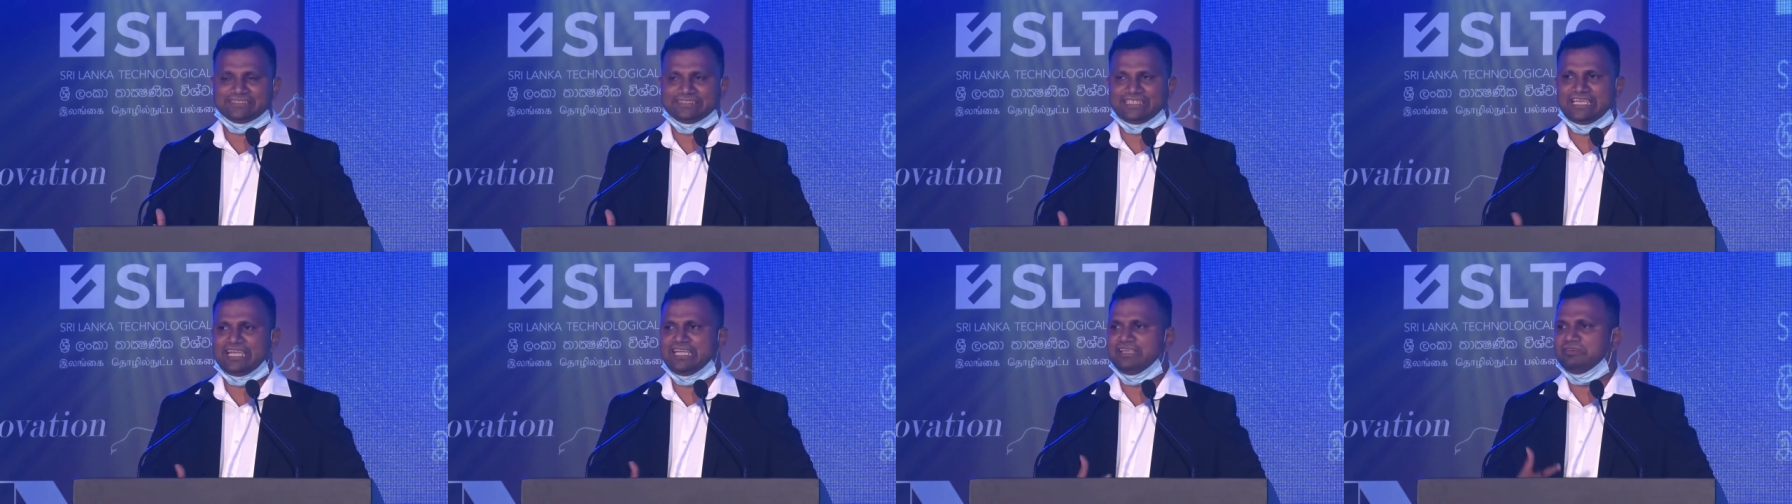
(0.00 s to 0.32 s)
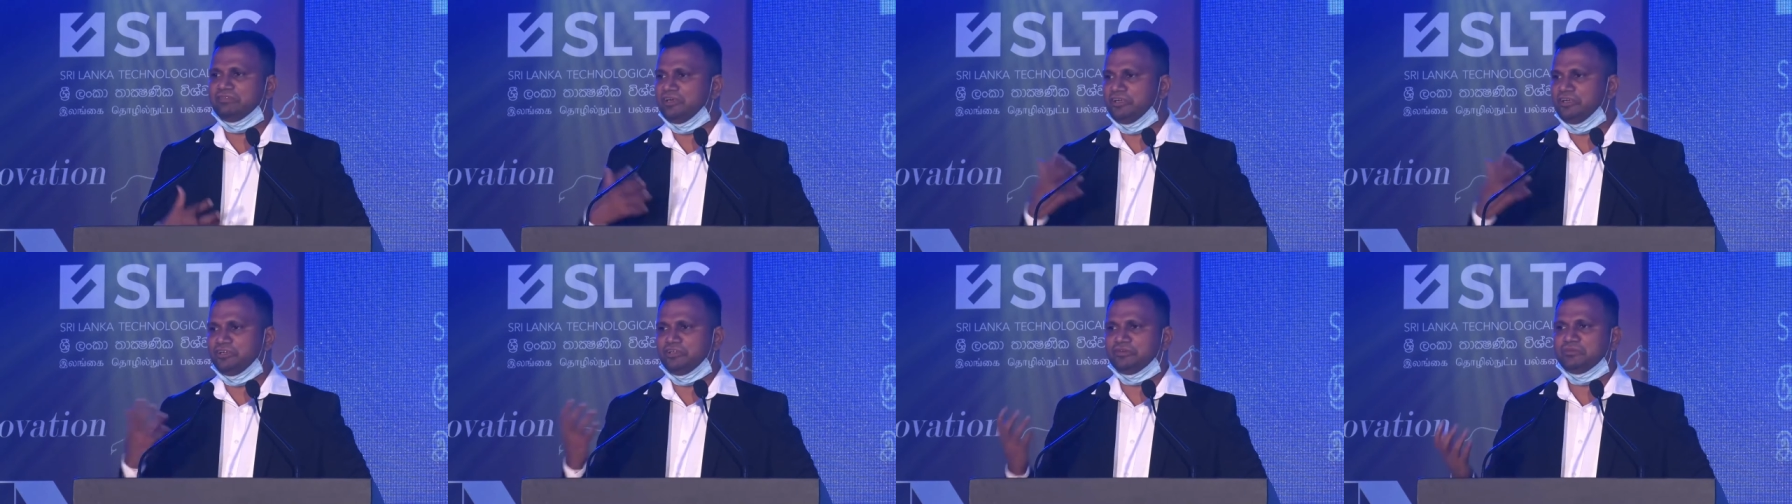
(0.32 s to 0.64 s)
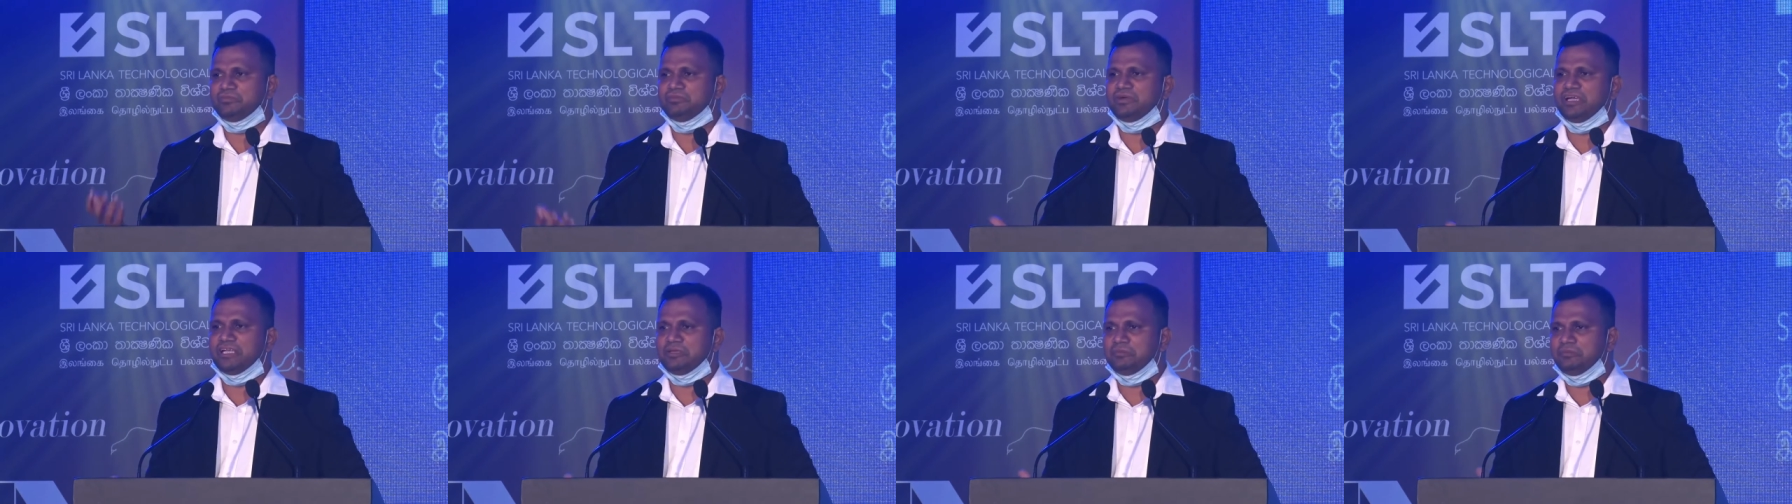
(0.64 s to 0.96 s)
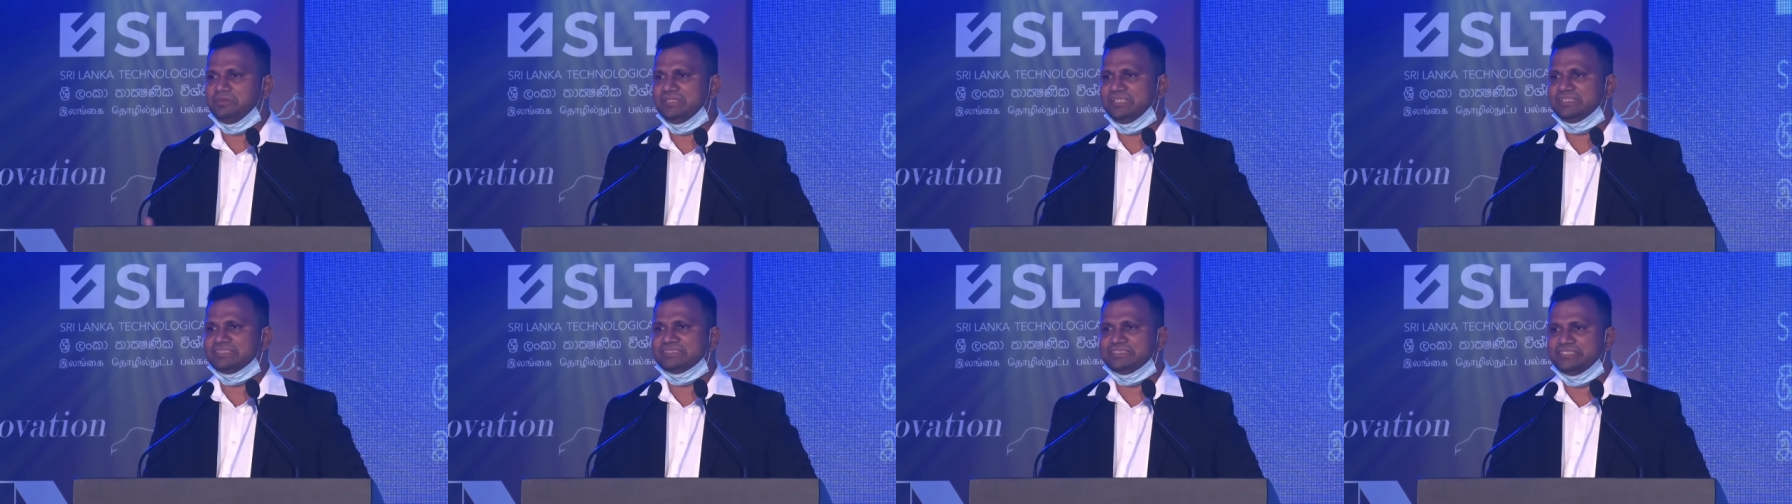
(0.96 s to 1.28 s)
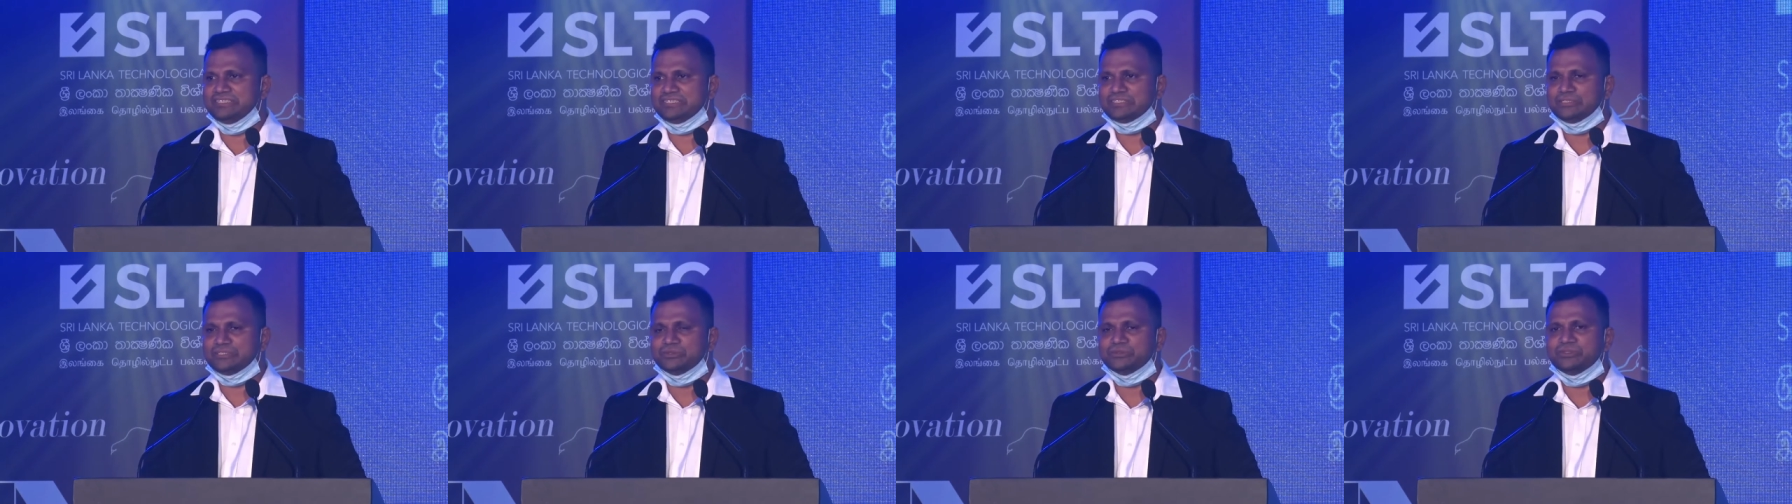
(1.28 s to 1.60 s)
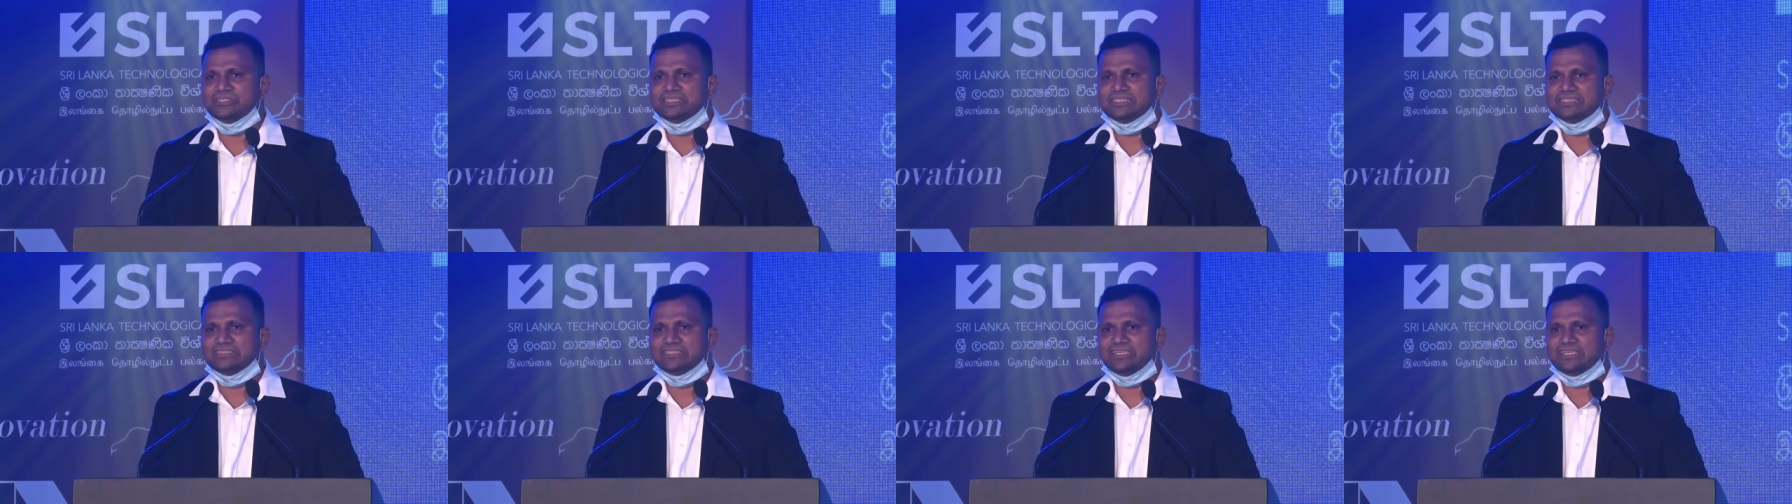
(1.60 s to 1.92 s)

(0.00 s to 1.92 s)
and one of my PhD student,